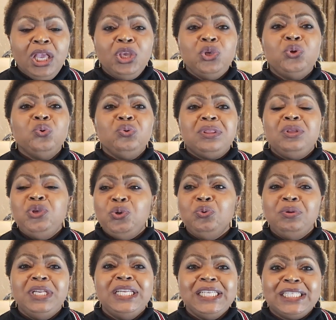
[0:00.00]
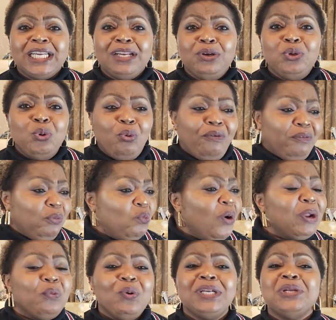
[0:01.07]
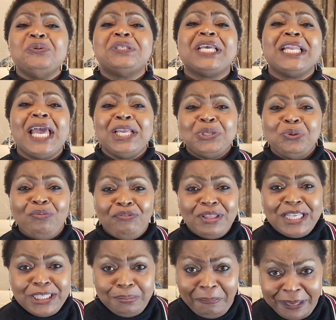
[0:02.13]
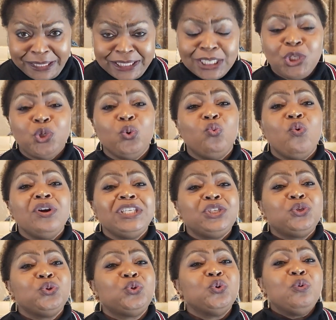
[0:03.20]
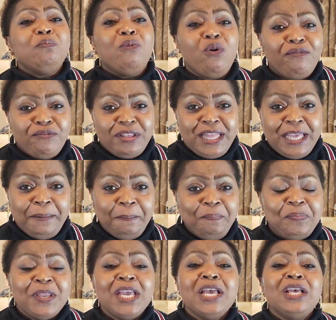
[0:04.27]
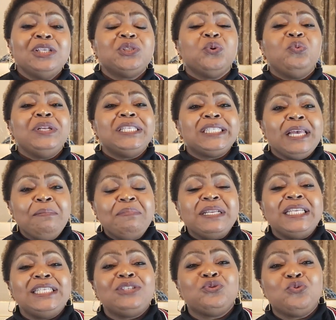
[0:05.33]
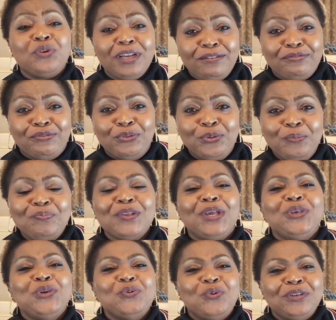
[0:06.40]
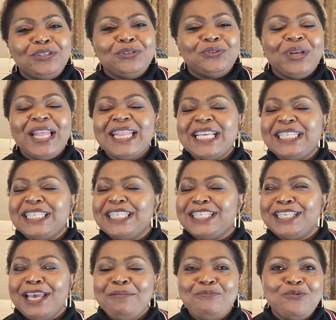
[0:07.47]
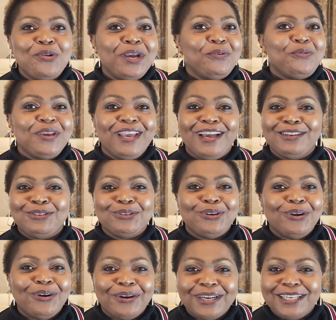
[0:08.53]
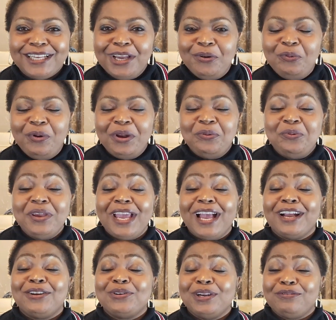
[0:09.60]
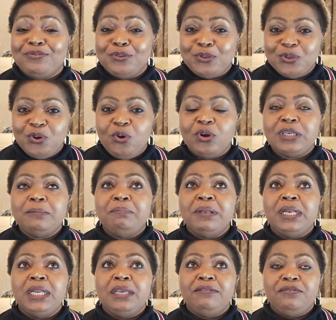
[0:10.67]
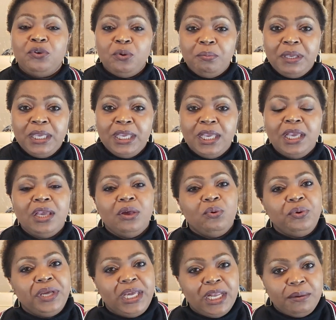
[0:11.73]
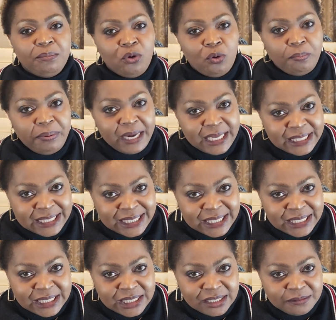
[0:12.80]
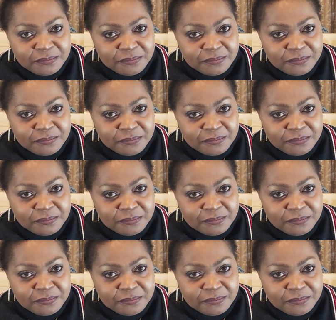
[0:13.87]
you you literally look what what else can i do for this person you want to do more for them so when somebody is grateful you want to do the same way we are to god when we are grateful to god believe you me we get more blessings